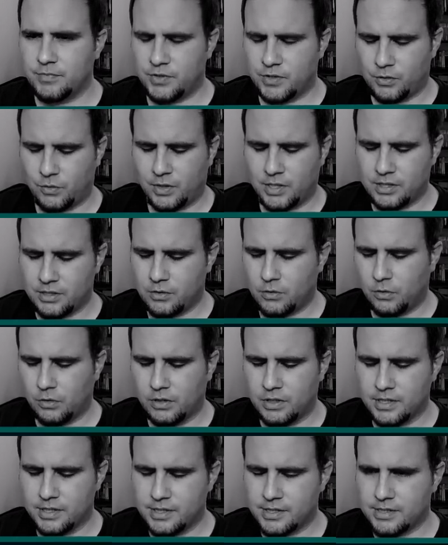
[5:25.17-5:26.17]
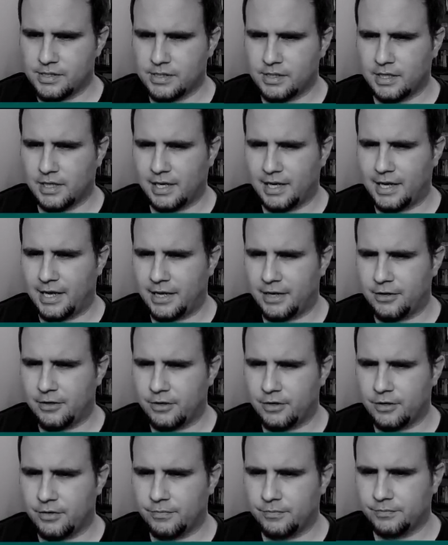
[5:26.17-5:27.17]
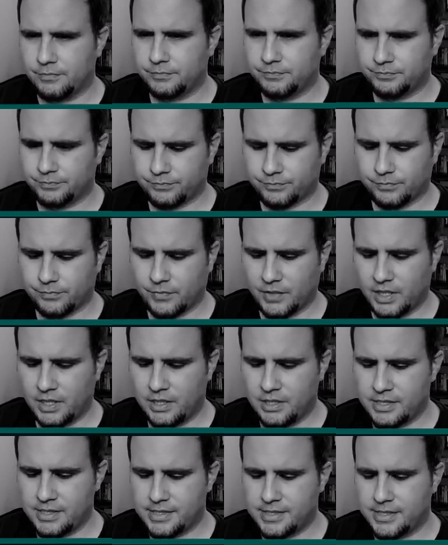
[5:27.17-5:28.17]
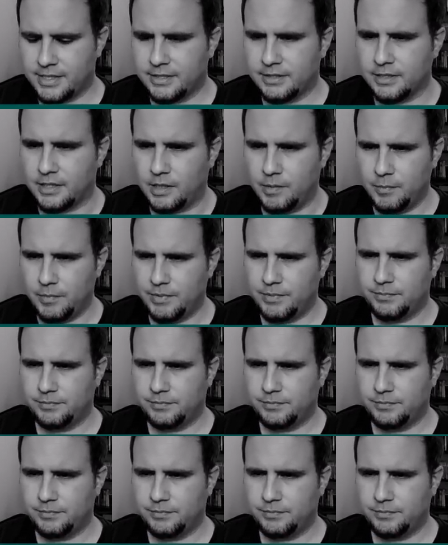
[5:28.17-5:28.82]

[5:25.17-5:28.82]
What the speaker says: So let's call this ladder setup.